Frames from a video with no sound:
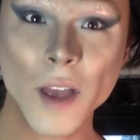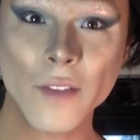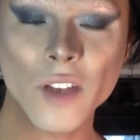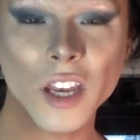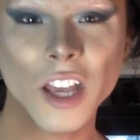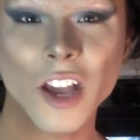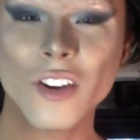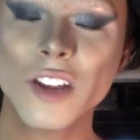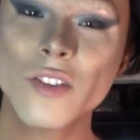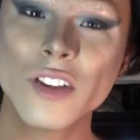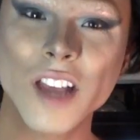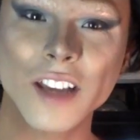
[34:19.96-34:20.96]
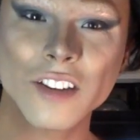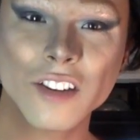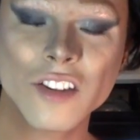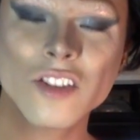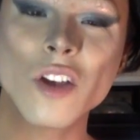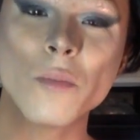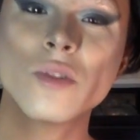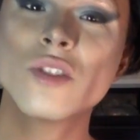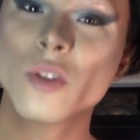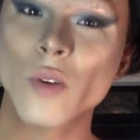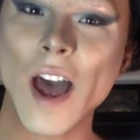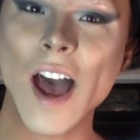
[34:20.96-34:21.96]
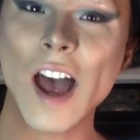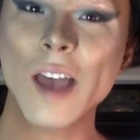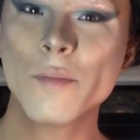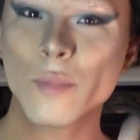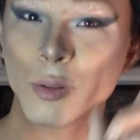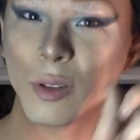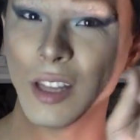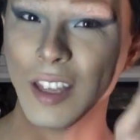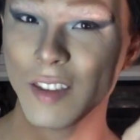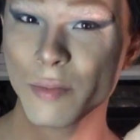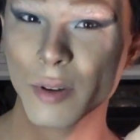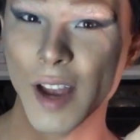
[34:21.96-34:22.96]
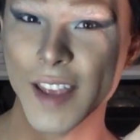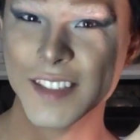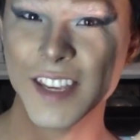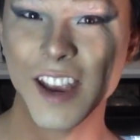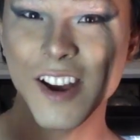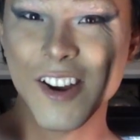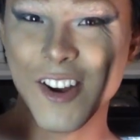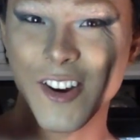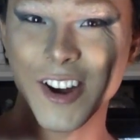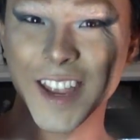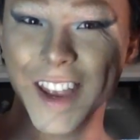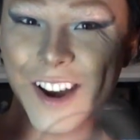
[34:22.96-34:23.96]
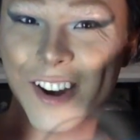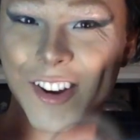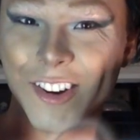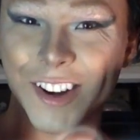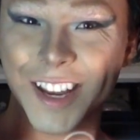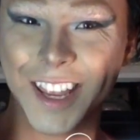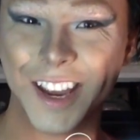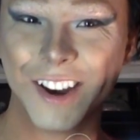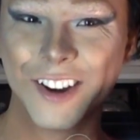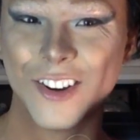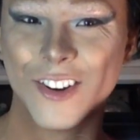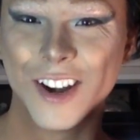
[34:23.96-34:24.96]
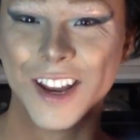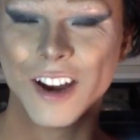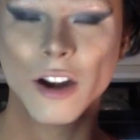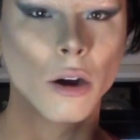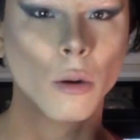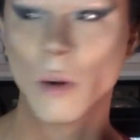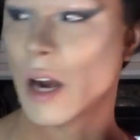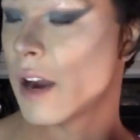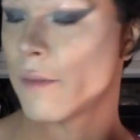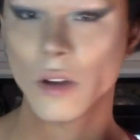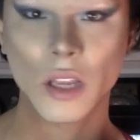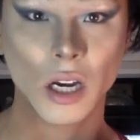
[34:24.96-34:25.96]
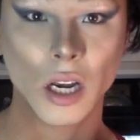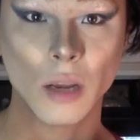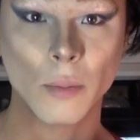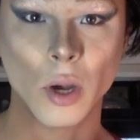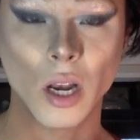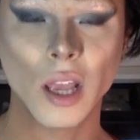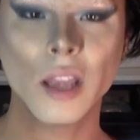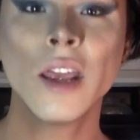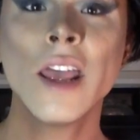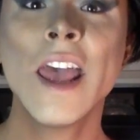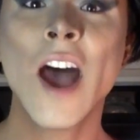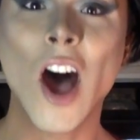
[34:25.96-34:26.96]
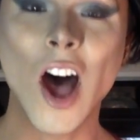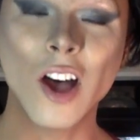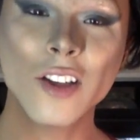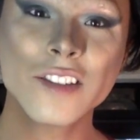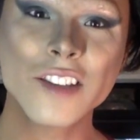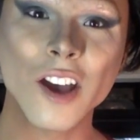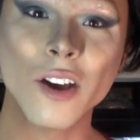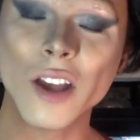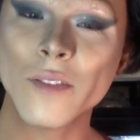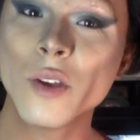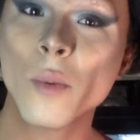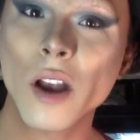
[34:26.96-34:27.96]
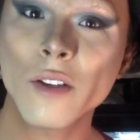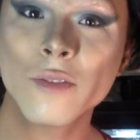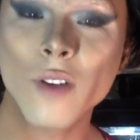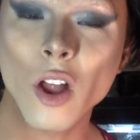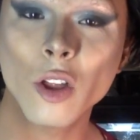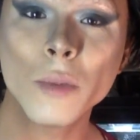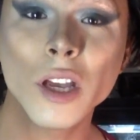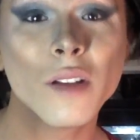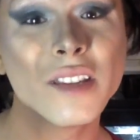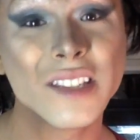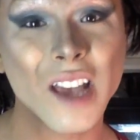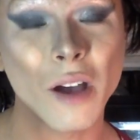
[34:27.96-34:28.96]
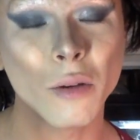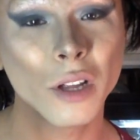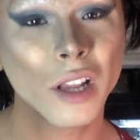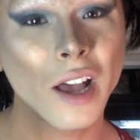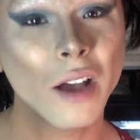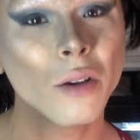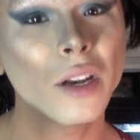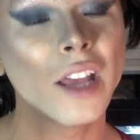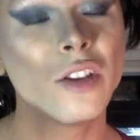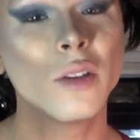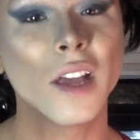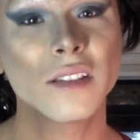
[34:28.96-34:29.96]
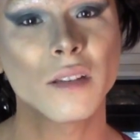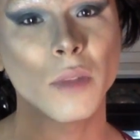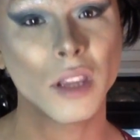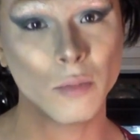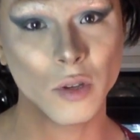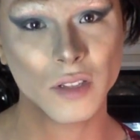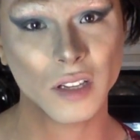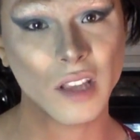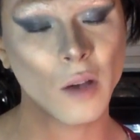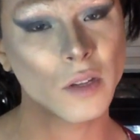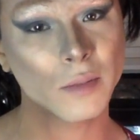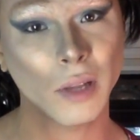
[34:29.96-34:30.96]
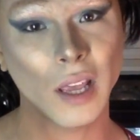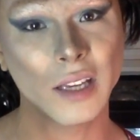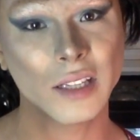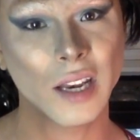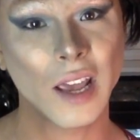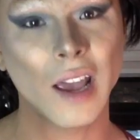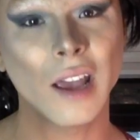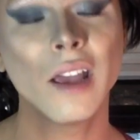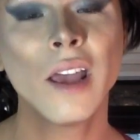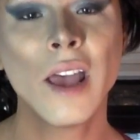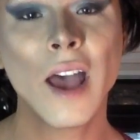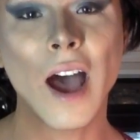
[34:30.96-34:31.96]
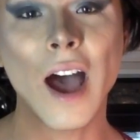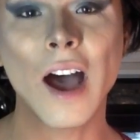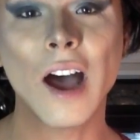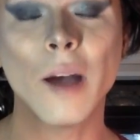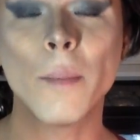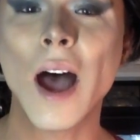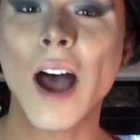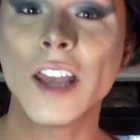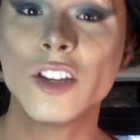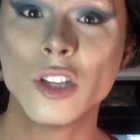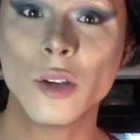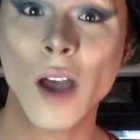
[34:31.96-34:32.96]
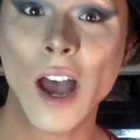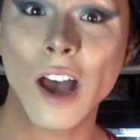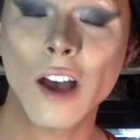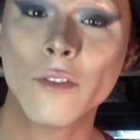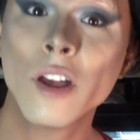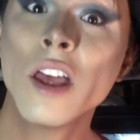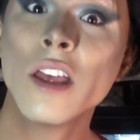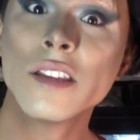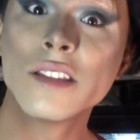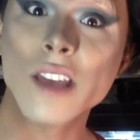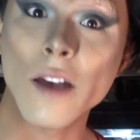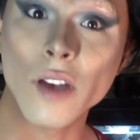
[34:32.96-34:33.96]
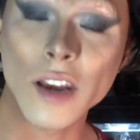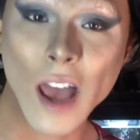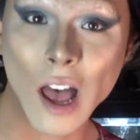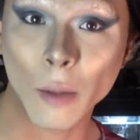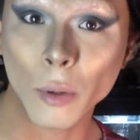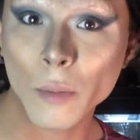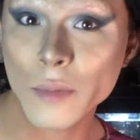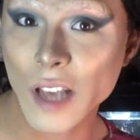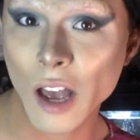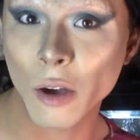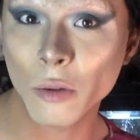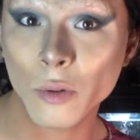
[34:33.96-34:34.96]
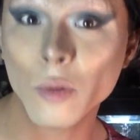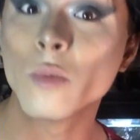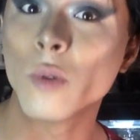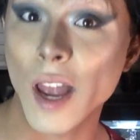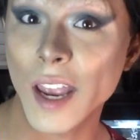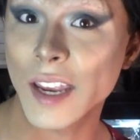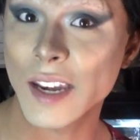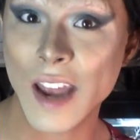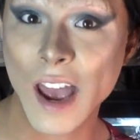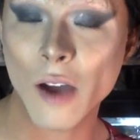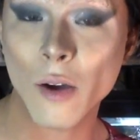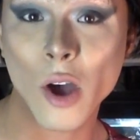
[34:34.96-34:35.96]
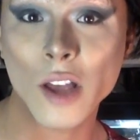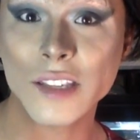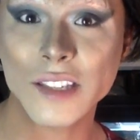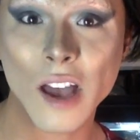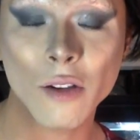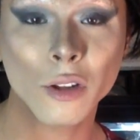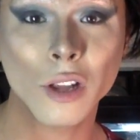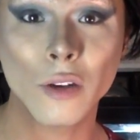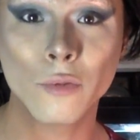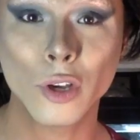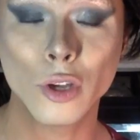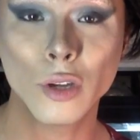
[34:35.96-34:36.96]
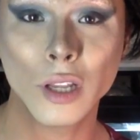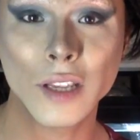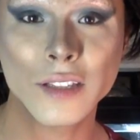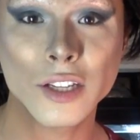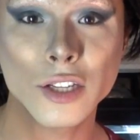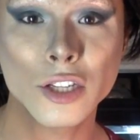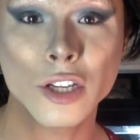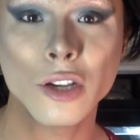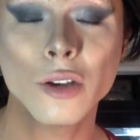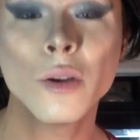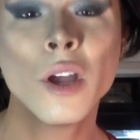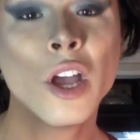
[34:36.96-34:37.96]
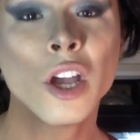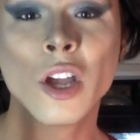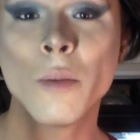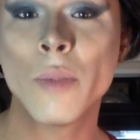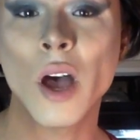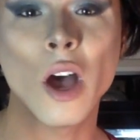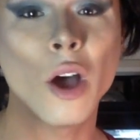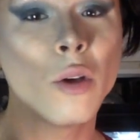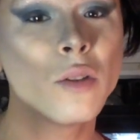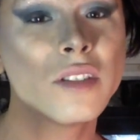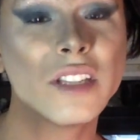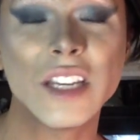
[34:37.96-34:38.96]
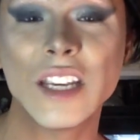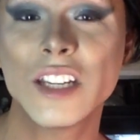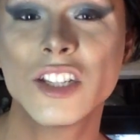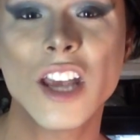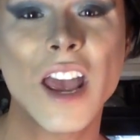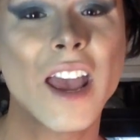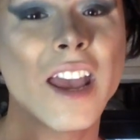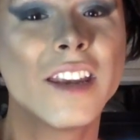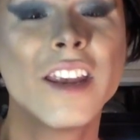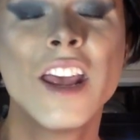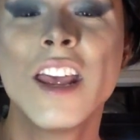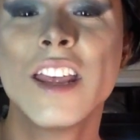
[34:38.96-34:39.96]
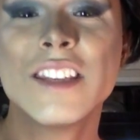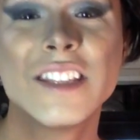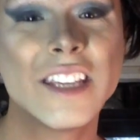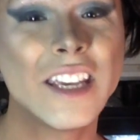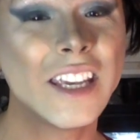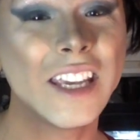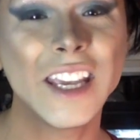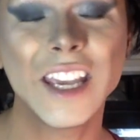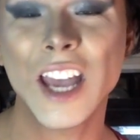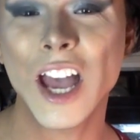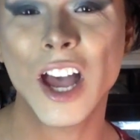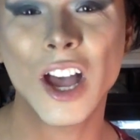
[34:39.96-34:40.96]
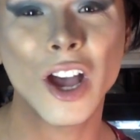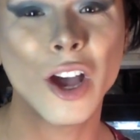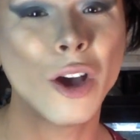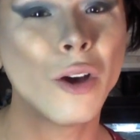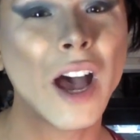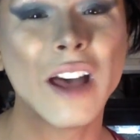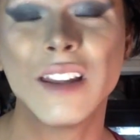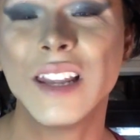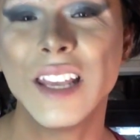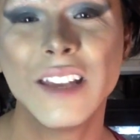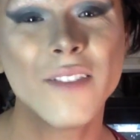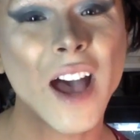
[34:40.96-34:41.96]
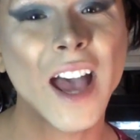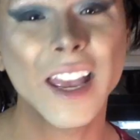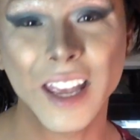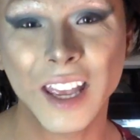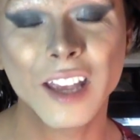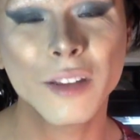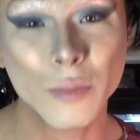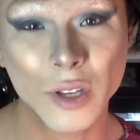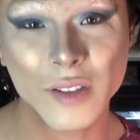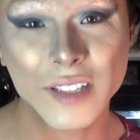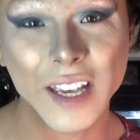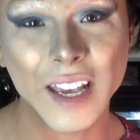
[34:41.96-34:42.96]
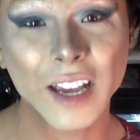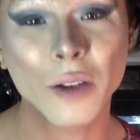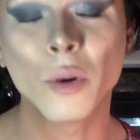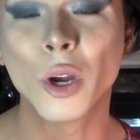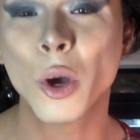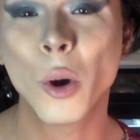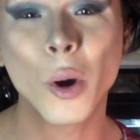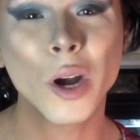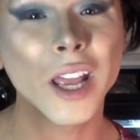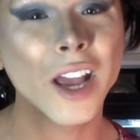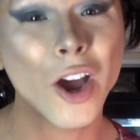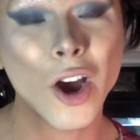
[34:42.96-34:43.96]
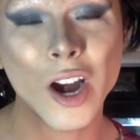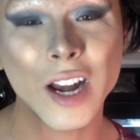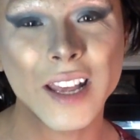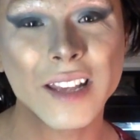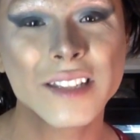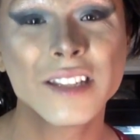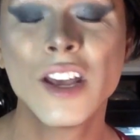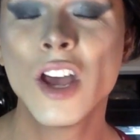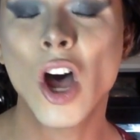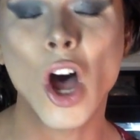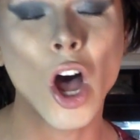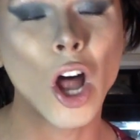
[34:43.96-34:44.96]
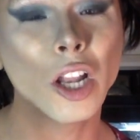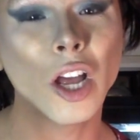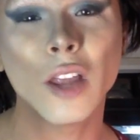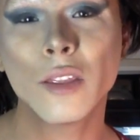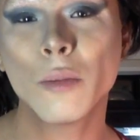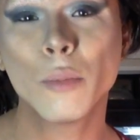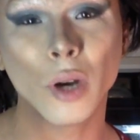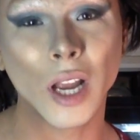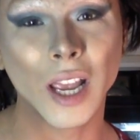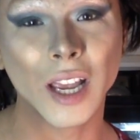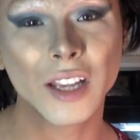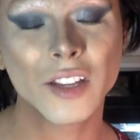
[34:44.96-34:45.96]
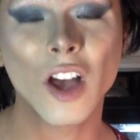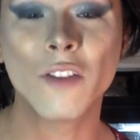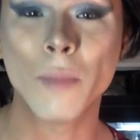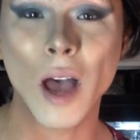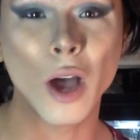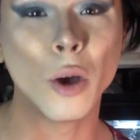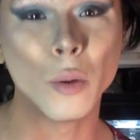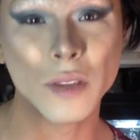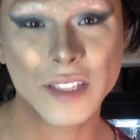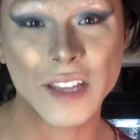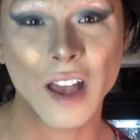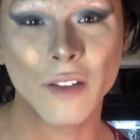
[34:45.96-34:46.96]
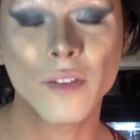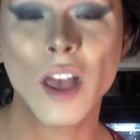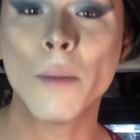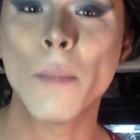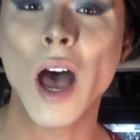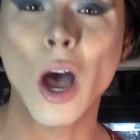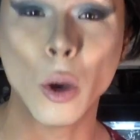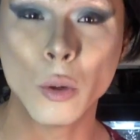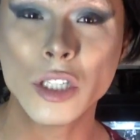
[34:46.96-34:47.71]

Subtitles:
my video, and if you'd like to subscribe, please press here, or here, or here, or here, or wherever they're gonna put it. Also, if you want to follow me on Soundcloud, and you like some of the music that was played today, I do have 7 albums out right now on Soundcloud for you to listen to. Composed, DJ'd, CEO of Levi Inc. Music, recording artist, all on the brink of my own self and my own